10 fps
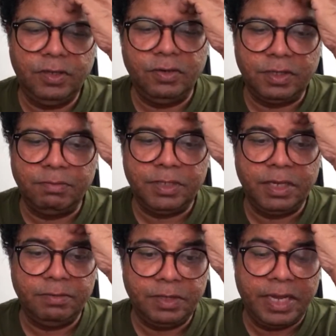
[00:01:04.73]

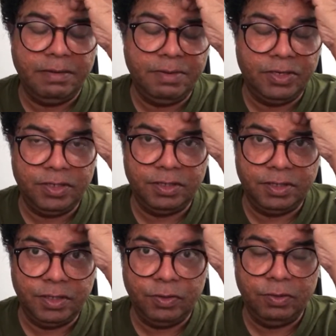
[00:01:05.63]
sometimes animations they
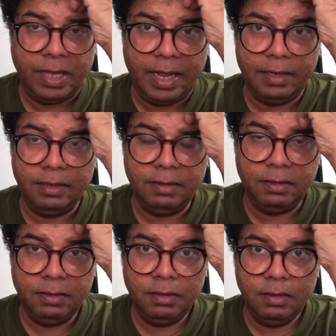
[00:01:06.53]
do that.
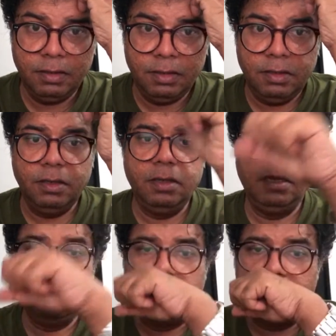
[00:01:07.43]

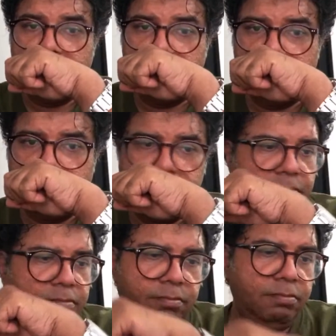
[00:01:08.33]
And
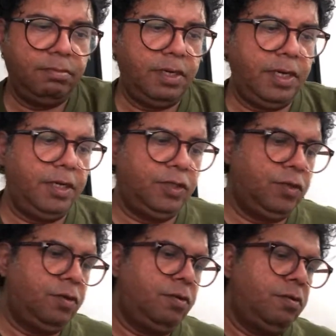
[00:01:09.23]

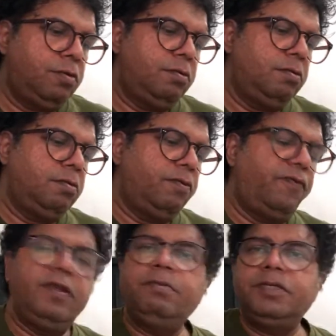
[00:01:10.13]
so
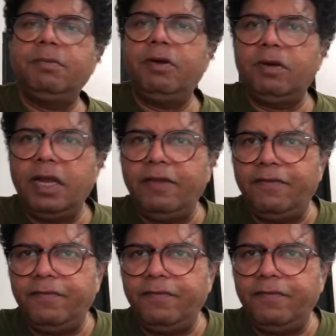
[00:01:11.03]
film is about life.